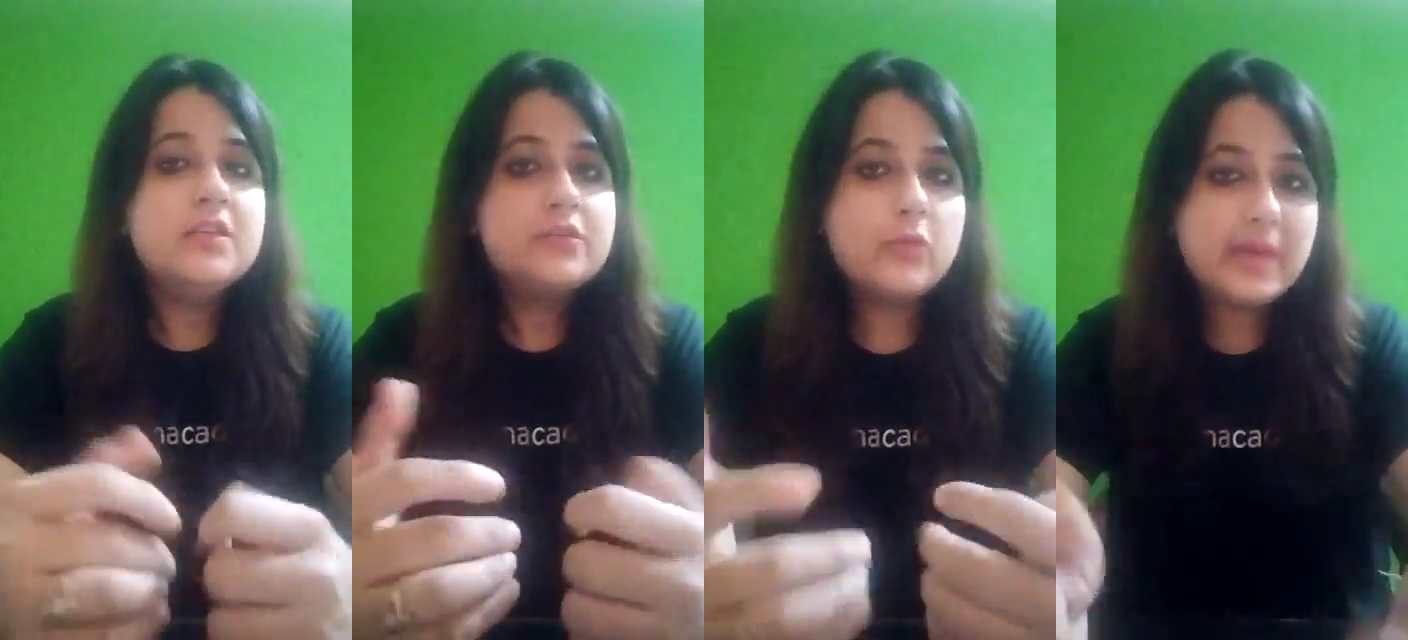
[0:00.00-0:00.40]

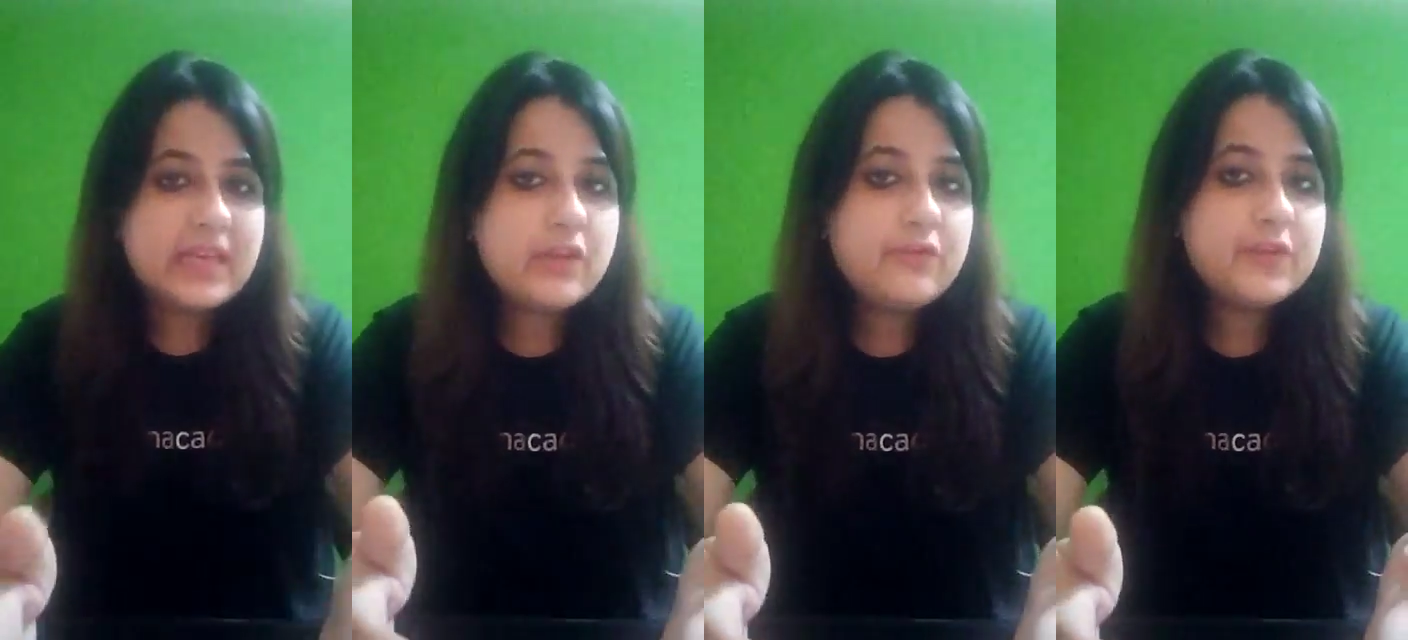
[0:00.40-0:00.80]
So
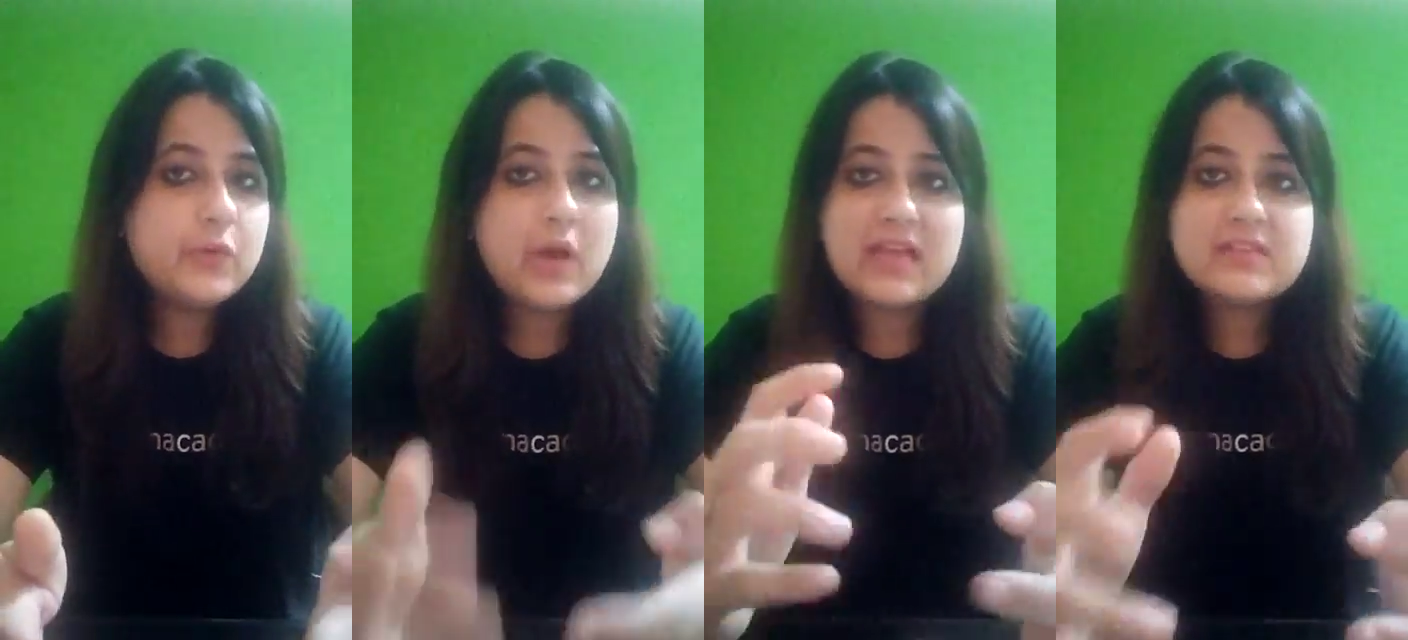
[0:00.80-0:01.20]
many of
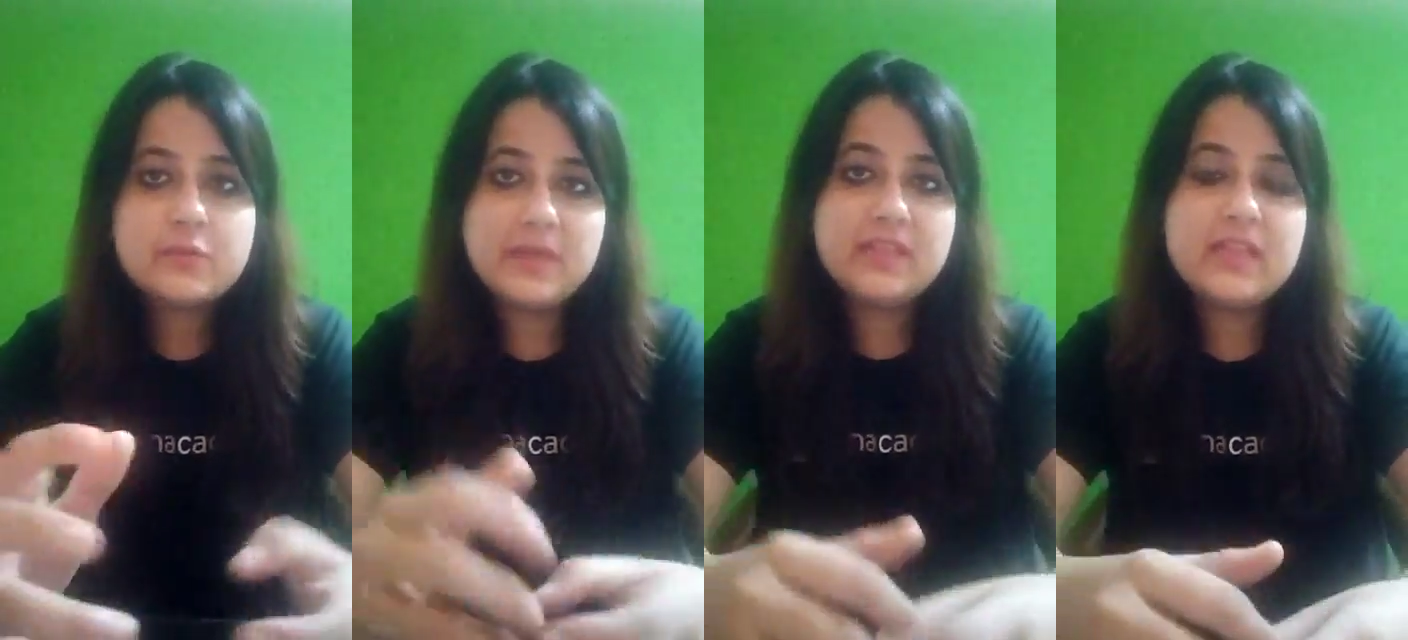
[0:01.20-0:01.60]
you
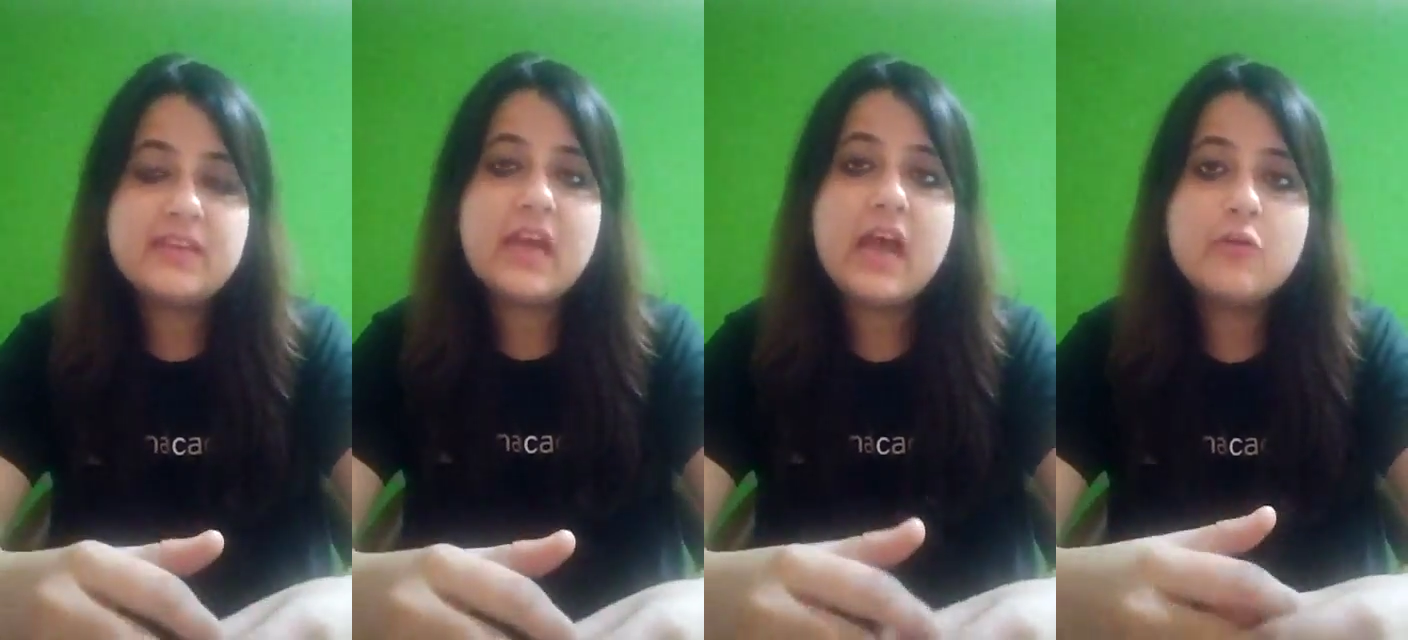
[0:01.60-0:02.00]
asked me
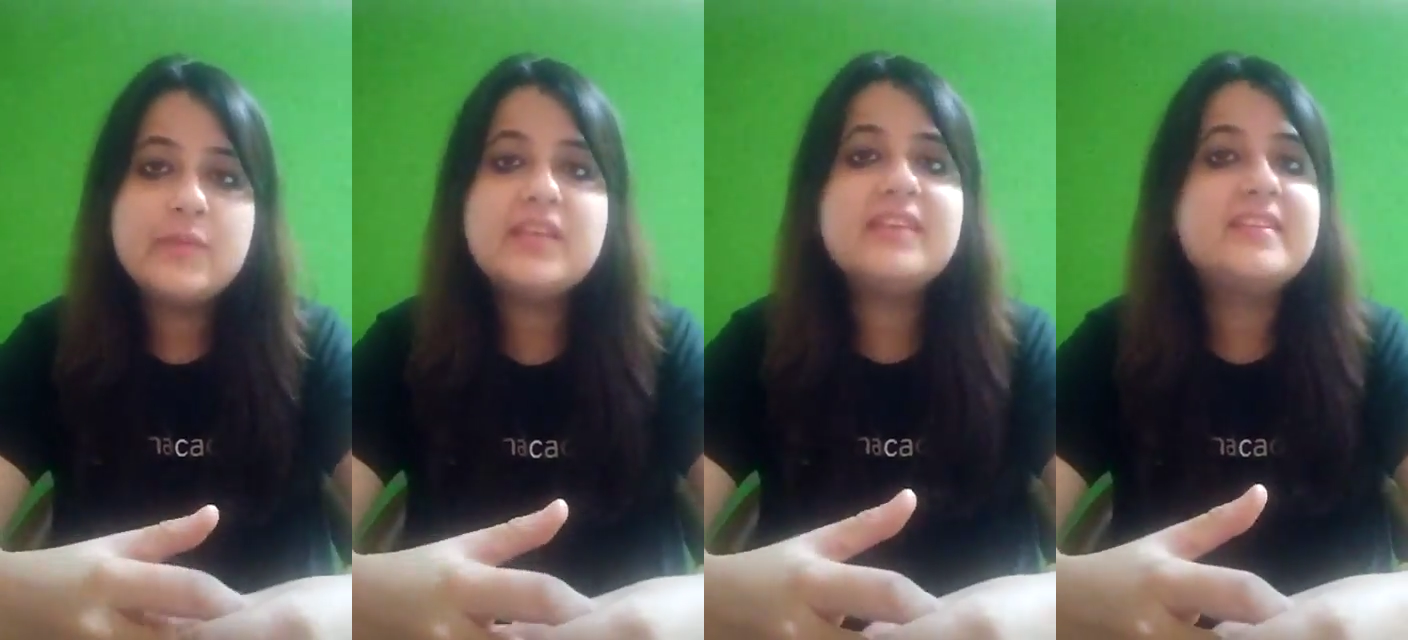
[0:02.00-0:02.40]
that how
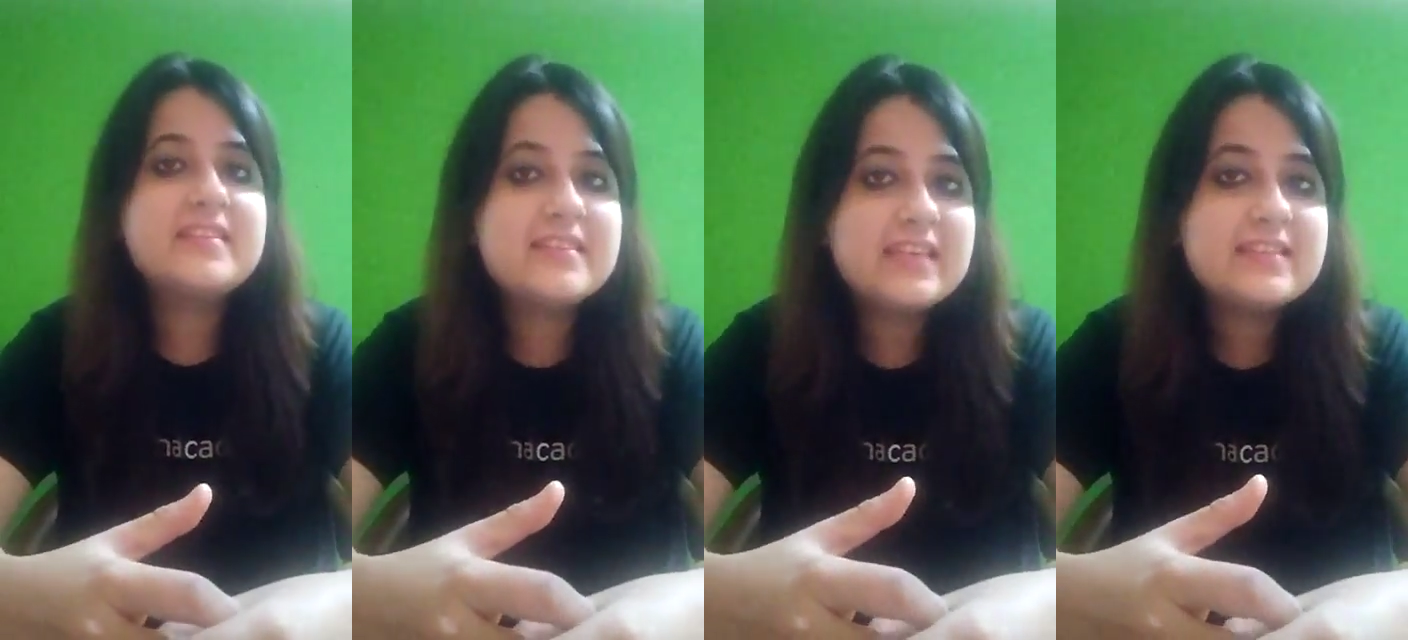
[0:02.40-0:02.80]
many
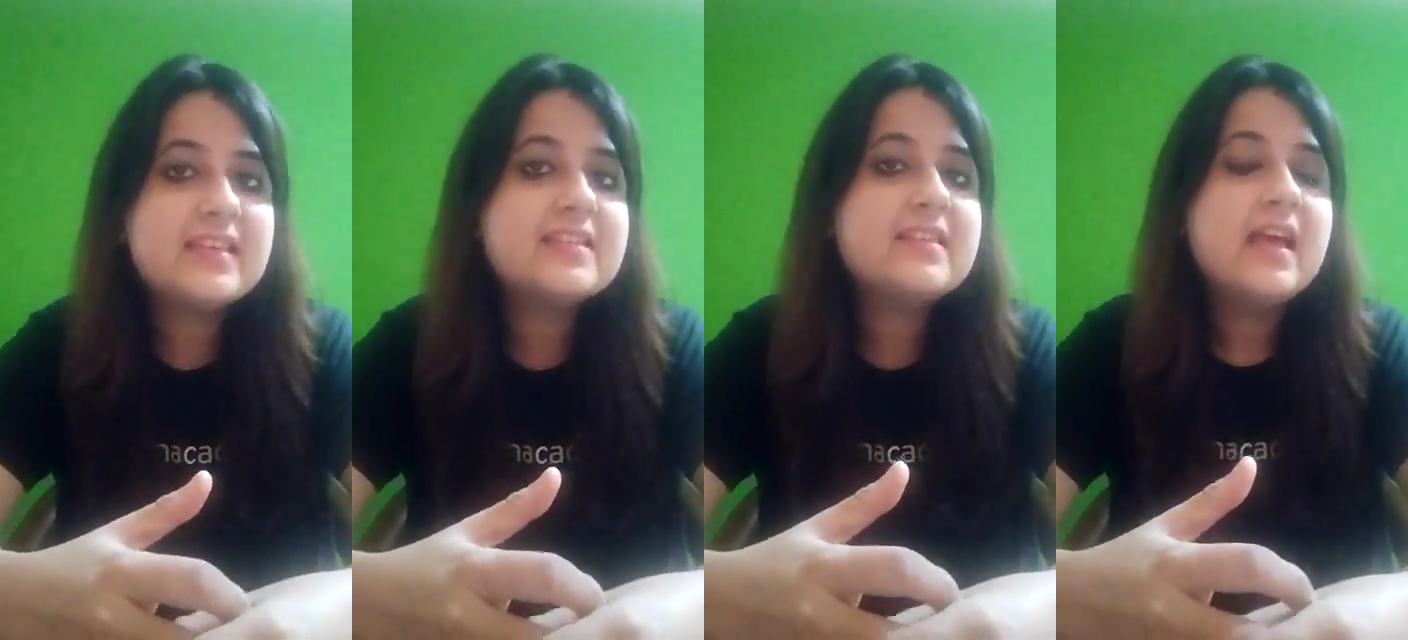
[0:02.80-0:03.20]

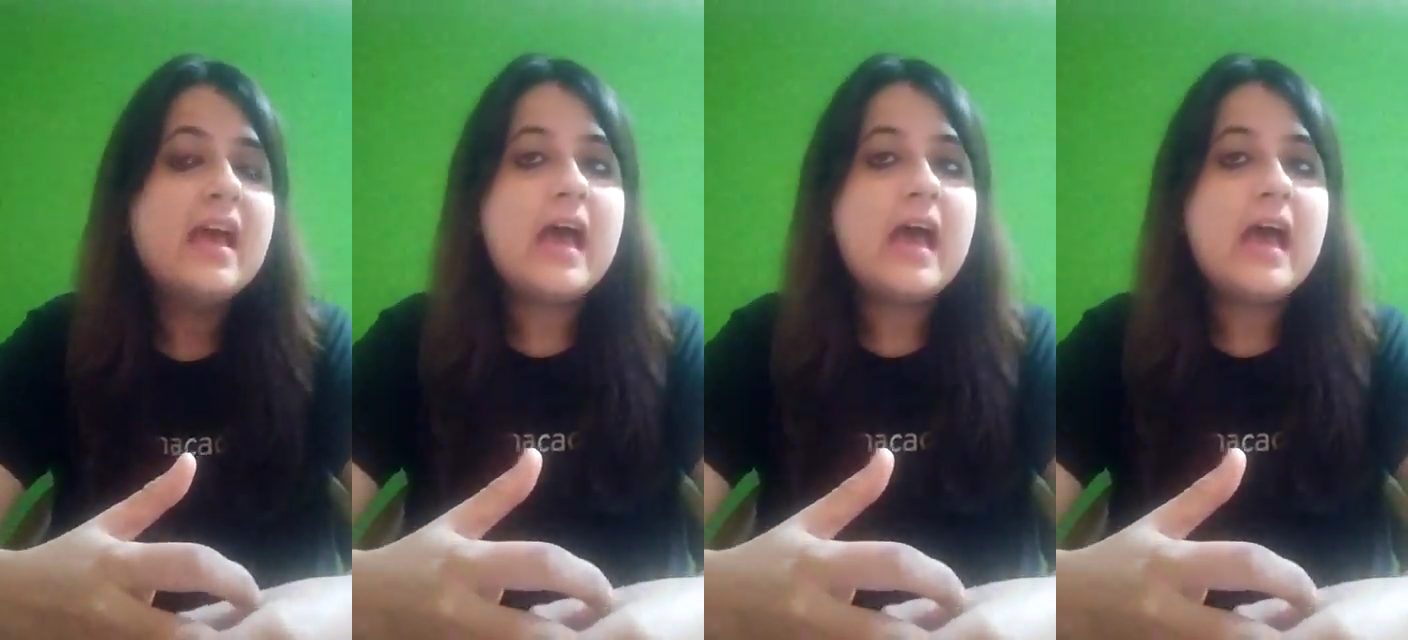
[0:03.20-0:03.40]
diseases